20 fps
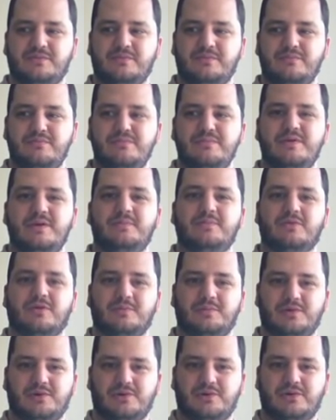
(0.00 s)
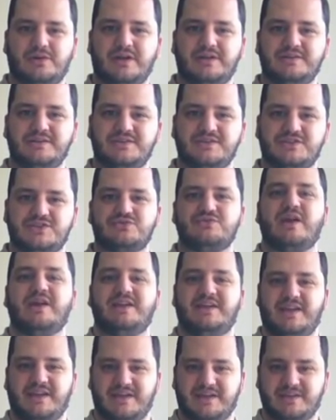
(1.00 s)
memorable and
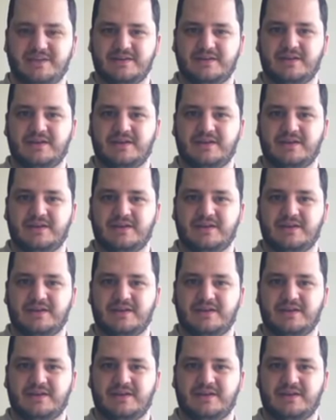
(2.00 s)
striking